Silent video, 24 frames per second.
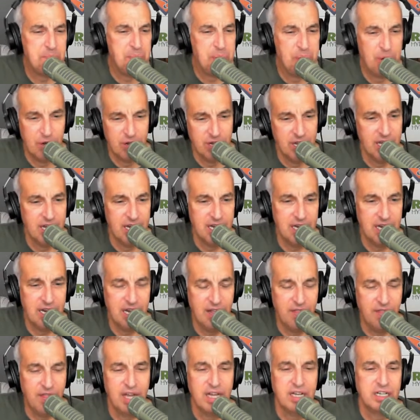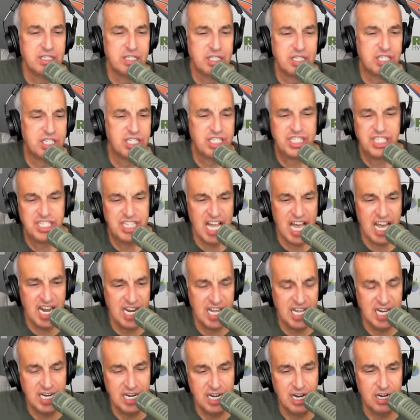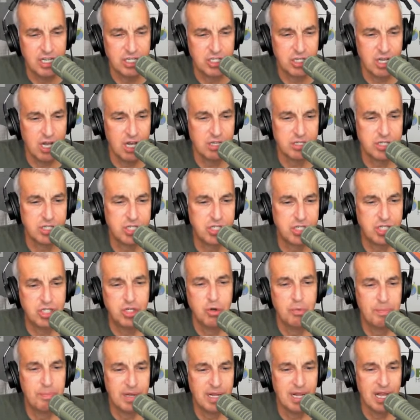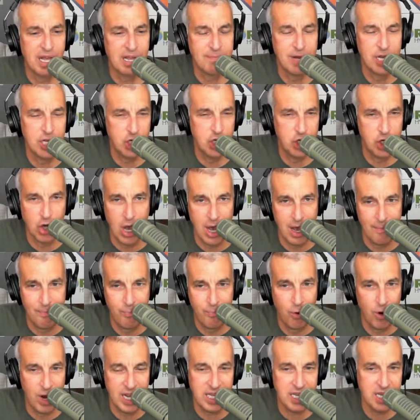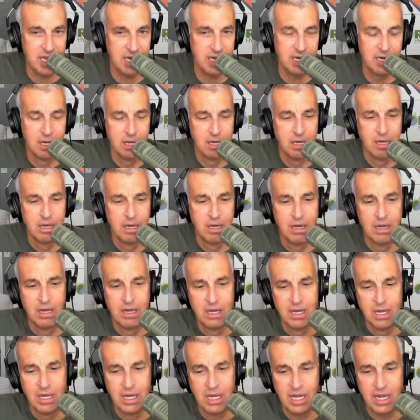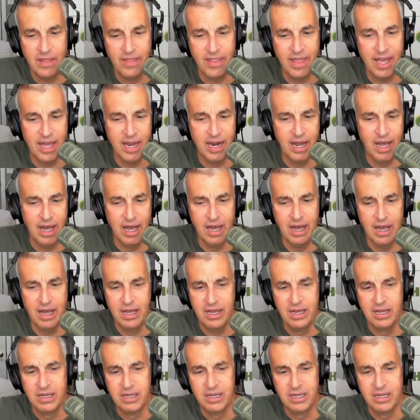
pull it and then set it and it's all stupid, like my jaw breaking, and then oh